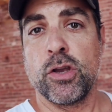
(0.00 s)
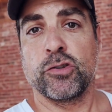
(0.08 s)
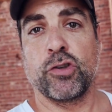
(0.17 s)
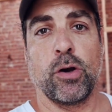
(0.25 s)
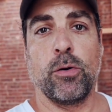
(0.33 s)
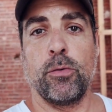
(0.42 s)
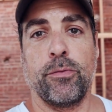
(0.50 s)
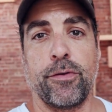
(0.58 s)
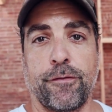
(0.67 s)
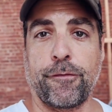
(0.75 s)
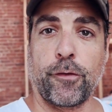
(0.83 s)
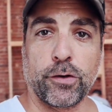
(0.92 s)
So
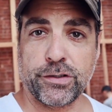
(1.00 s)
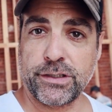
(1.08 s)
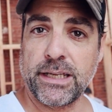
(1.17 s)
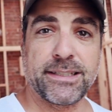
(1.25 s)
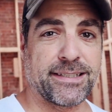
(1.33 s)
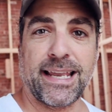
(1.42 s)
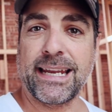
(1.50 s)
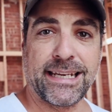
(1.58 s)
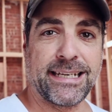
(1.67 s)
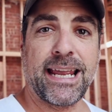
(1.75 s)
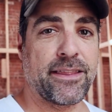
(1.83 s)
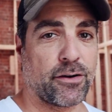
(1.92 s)
the first and
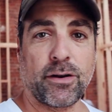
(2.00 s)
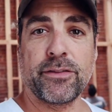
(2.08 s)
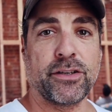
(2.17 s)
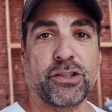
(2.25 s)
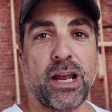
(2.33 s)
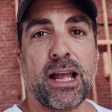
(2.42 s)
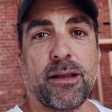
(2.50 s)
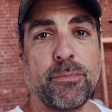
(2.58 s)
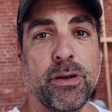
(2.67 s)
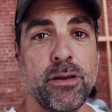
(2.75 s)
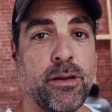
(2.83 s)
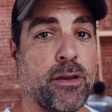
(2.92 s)
second day they're on the job,
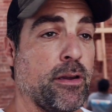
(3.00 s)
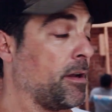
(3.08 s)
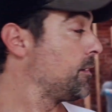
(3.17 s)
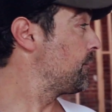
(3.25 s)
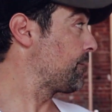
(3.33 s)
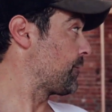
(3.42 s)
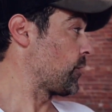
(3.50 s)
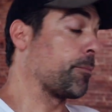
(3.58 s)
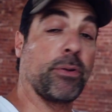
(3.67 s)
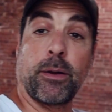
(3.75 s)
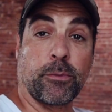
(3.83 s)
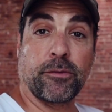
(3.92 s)
for a
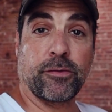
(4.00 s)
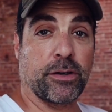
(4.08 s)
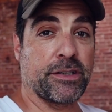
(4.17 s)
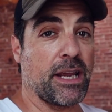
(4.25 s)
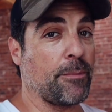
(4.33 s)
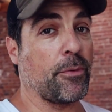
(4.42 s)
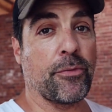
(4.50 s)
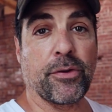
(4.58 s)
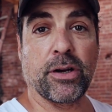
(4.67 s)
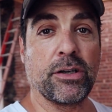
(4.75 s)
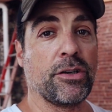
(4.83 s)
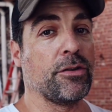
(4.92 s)
plumber, for example,
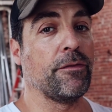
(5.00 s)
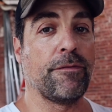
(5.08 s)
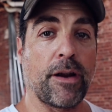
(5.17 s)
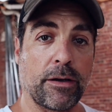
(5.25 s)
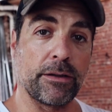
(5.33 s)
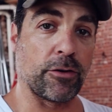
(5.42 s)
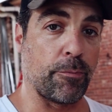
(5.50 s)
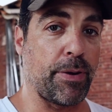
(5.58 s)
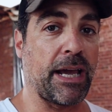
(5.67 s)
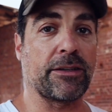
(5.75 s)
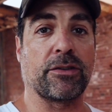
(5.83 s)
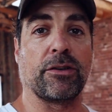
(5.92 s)
they're gonna do very little
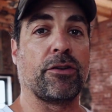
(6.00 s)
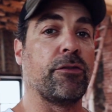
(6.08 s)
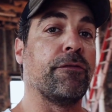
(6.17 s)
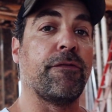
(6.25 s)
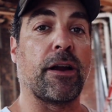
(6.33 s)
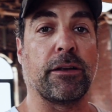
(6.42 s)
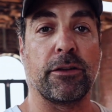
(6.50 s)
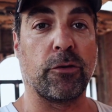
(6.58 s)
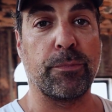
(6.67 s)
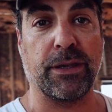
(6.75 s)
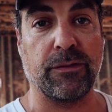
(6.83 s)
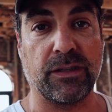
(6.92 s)
PEX, they're gonna do very little
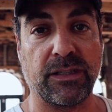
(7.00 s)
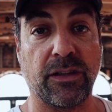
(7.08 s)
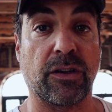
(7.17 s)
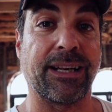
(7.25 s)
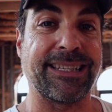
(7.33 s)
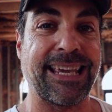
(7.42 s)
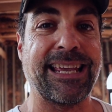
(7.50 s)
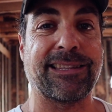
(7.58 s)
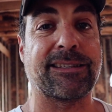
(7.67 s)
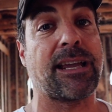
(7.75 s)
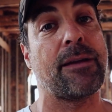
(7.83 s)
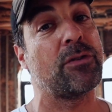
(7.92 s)
PVC, they're gonna take
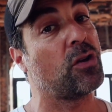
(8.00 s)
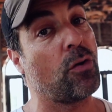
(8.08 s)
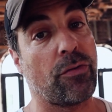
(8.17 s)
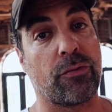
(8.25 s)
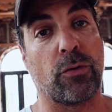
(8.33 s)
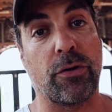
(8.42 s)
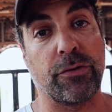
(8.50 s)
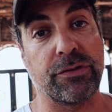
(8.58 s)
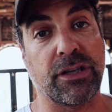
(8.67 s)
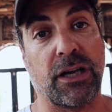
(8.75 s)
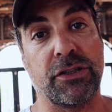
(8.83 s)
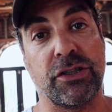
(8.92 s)
the time to go through all those
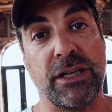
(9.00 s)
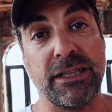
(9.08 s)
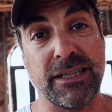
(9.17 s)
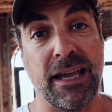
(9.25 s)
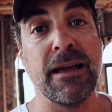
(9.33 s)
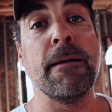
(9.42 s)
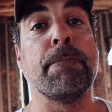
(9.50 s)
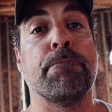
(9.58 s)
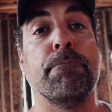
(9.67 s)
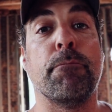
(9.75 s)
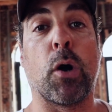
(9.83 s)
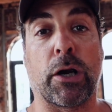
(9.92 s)
cut sheets
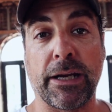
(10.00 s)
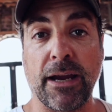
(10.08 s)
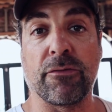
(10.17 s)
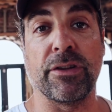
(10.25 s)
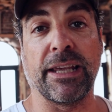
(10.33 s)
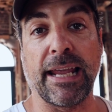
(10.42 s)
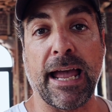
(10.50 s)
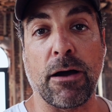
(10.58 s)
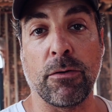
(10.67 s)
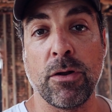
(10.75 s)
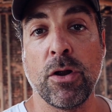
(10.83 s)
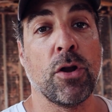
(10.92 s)
and mark everything
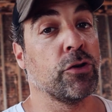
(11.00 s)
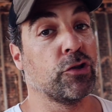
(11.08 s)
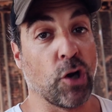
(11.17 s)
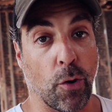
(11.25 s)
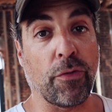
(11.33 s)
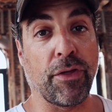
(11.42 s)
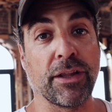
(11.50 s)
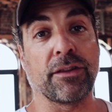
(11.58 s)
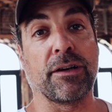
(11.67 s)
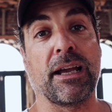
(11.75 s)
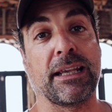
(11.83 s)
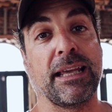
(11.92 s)
out. Don't think
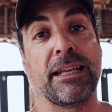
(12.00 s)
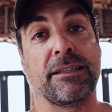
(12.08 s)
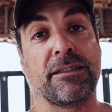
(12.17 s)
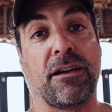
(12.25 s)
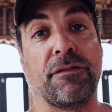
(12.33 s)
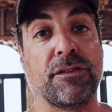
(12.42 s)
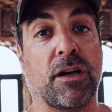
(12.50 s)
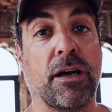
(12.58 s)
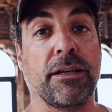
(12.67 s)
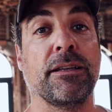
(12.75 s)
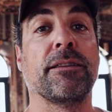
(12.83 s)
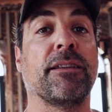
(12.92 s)
they're not getting stuff
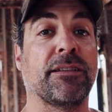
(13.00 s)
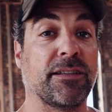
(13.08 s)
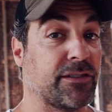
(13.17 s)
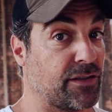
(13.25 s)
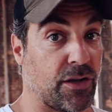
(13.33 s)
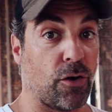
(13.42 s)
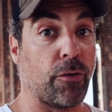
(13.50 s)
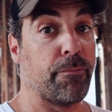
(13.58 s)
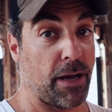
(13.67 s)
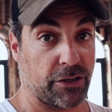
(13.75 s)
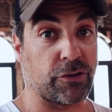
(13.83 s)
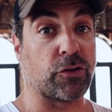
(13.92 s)
done. This is the old
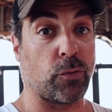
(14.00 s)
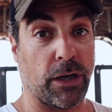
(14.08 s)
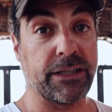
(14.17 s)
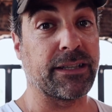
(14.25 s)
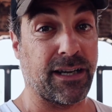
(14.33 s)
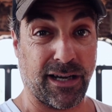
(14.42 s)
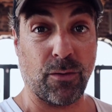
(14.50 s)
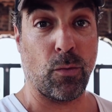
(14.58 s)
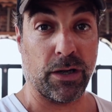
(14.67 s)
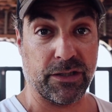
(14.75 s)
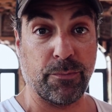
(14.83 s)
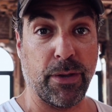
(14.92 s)
measure twice, cut
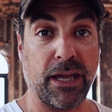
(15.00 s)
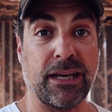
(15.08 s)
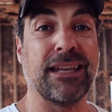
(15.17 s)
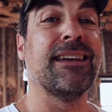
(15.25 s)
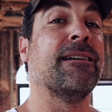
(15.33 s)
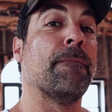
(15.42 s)
once bit.